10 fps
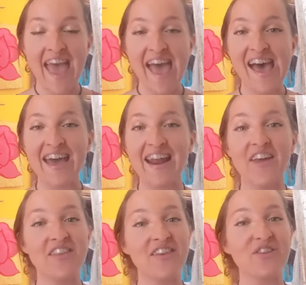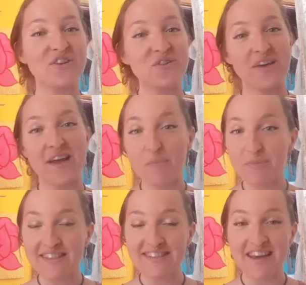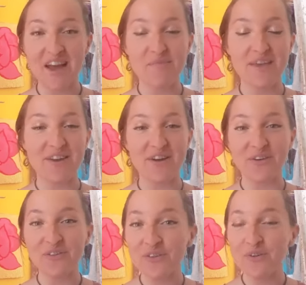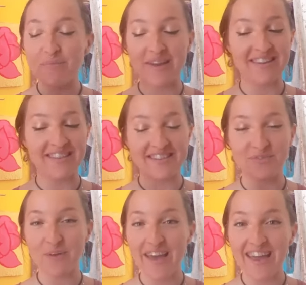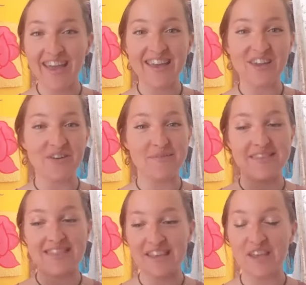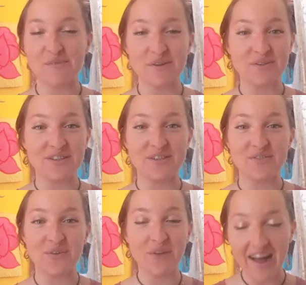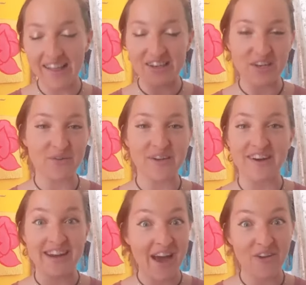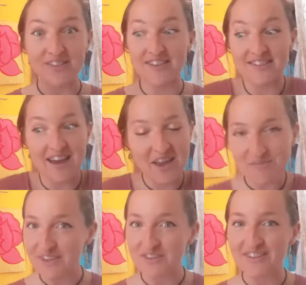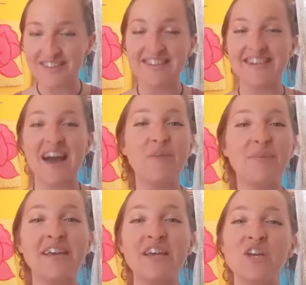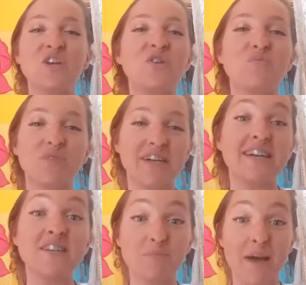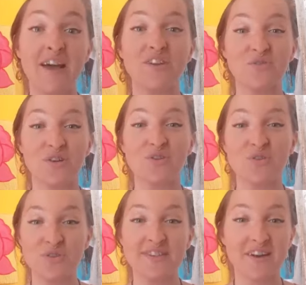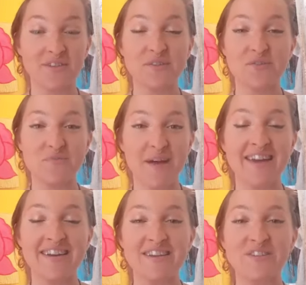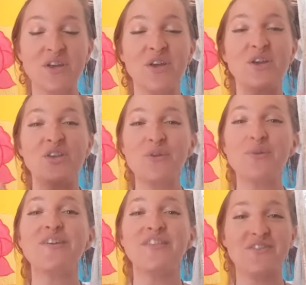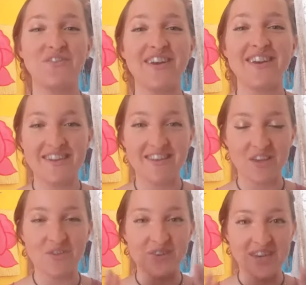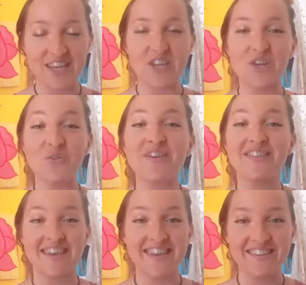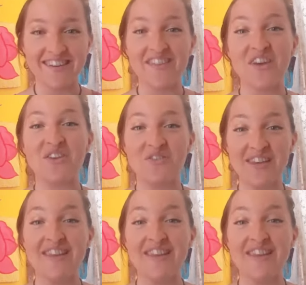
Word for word: And I think they're showing up at this time in our group and in this way. You know, I've been thinking about doing this for a while, and here we are now at this time. Interesting timing to bring us back to our true selves and remind us you are the divinity that you need, you are the healing that you need.